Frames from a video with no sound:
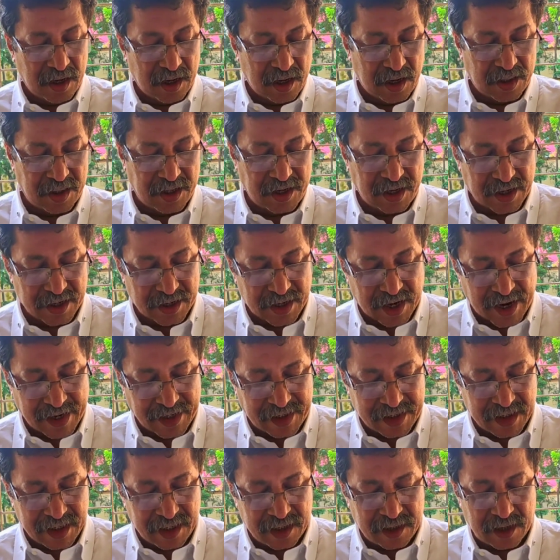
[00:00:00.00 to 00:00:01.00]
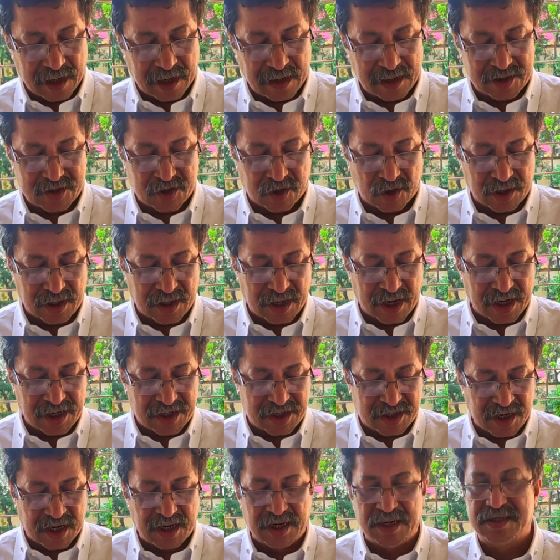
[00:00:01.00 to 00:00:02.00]
in the year
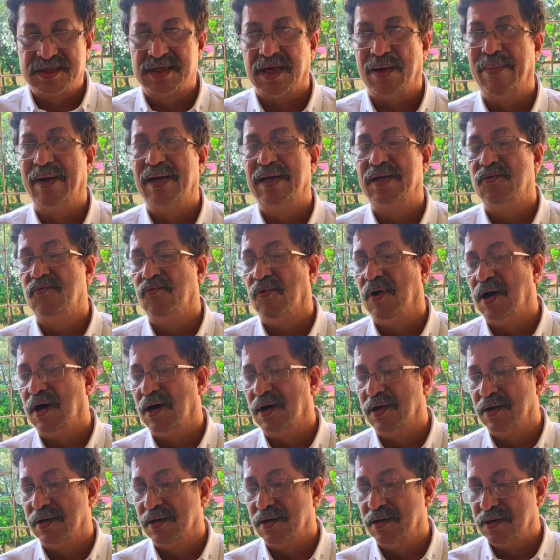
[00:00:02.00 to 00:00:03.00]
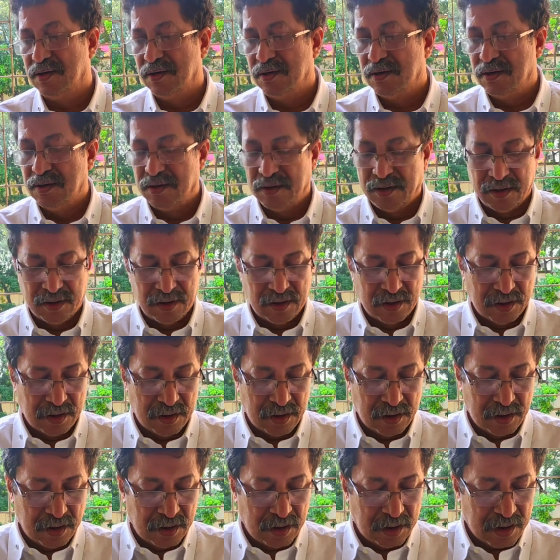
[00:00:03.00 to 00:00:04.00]

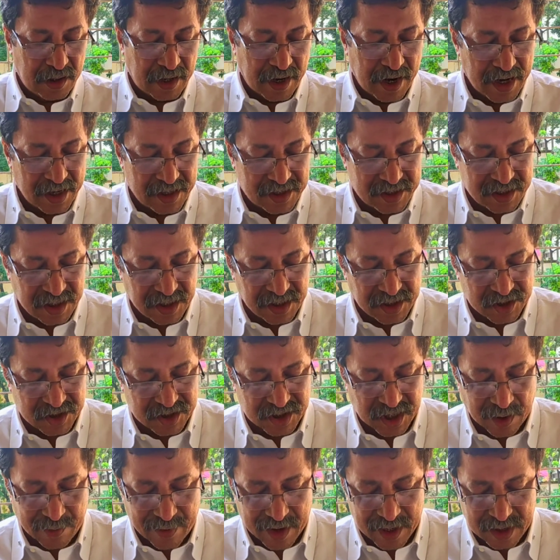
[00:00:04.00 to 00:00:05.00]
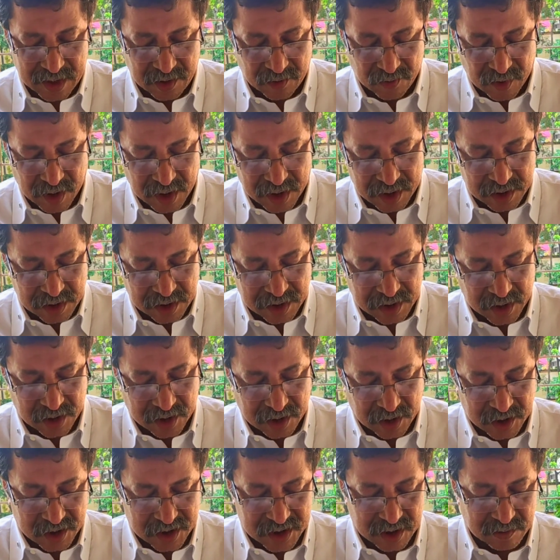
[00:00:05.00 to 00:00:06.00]
1871, the
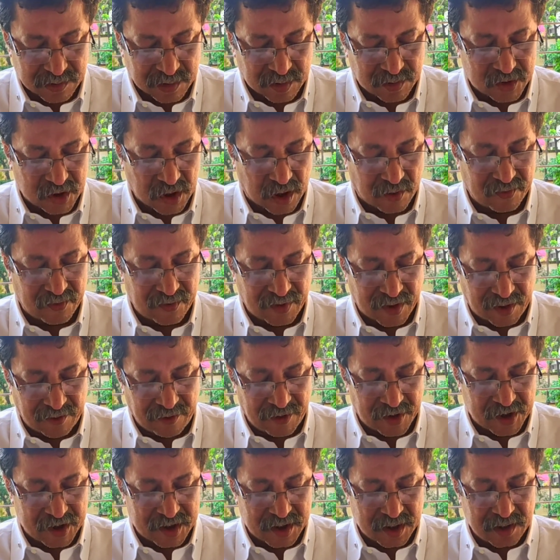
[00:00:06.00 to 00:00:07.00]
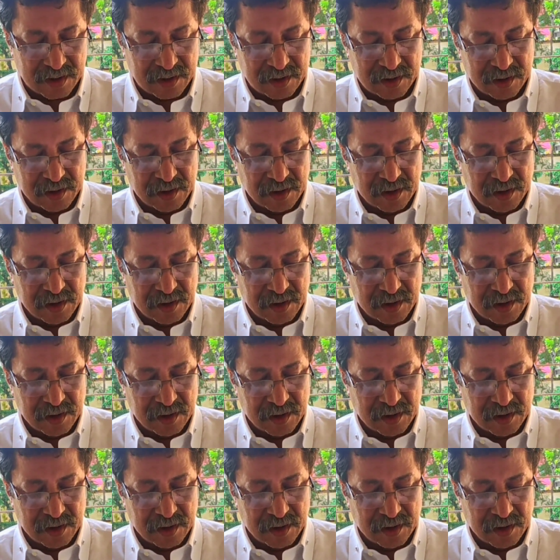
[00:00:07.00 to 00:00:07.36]
concept of job evaluation,